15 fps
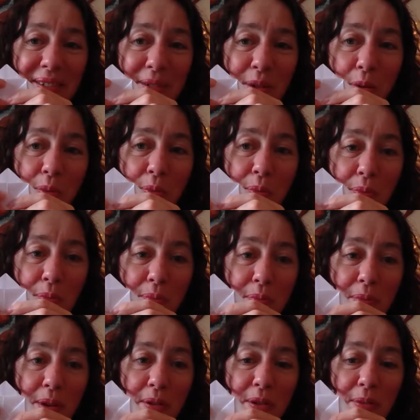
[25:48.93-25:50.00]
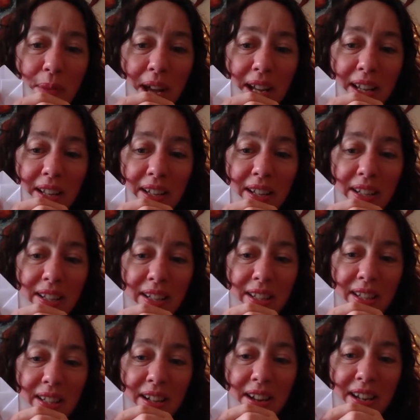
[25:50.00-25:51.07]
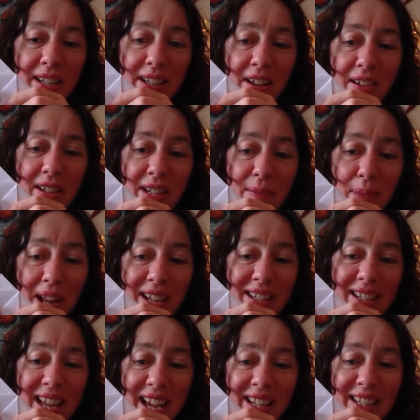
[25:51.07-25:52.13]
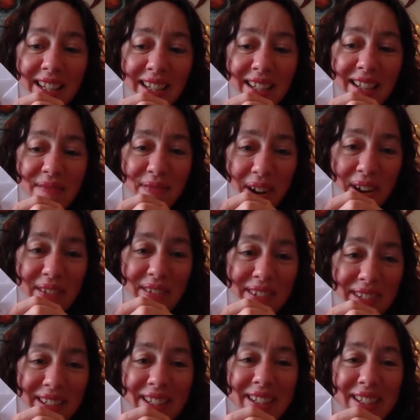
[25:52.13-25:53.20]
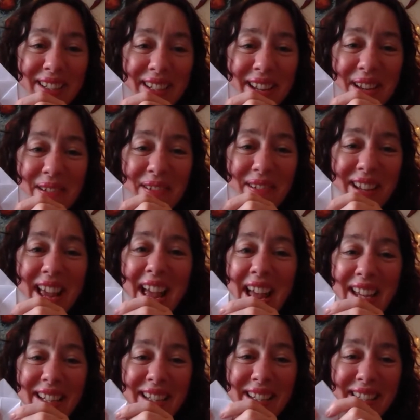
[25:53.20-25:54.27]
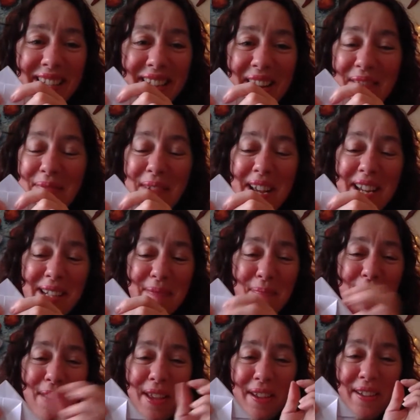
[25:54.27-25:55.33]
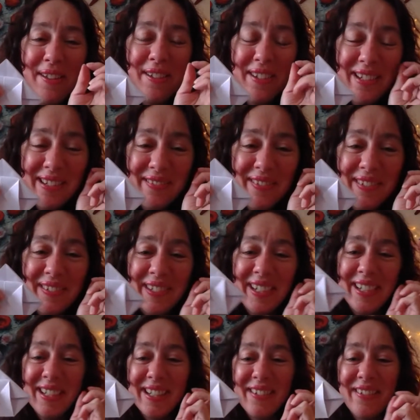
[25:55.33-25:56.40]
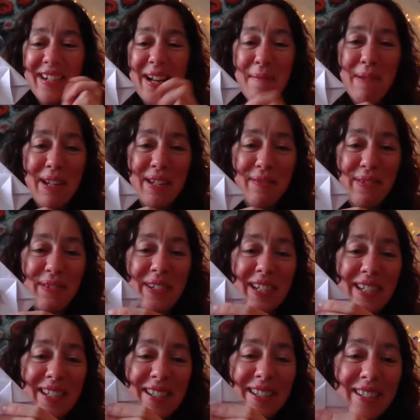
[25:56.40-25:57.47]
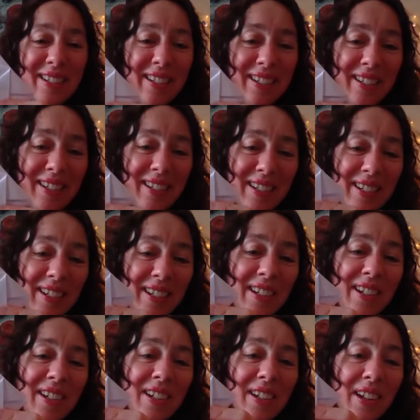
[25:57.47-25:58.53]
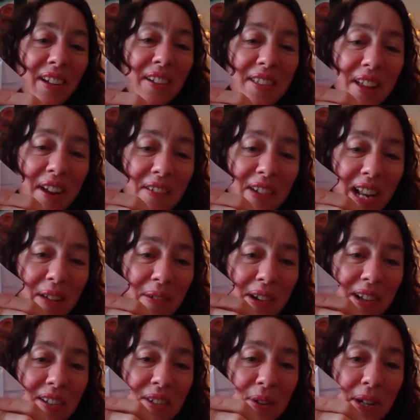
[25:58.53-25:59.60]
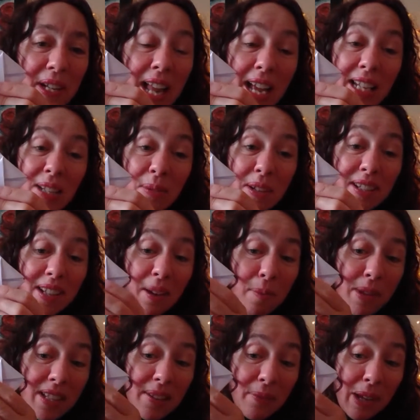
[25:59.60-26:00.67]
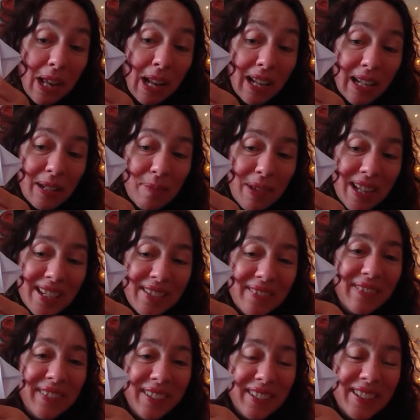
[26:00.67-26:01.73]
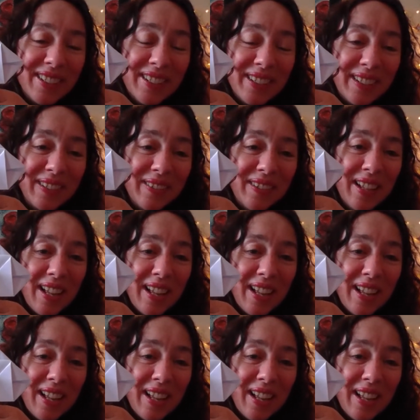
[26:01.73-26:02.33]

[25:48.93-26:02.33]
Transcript: Oh, welcome, Anchor, to this nice, cozy place. Yes, it's the rose. You, yes. So you've made some beautiful ones, really beautiful ones. You know thoroughly what you're doing. Next week's going to be something a little bit different to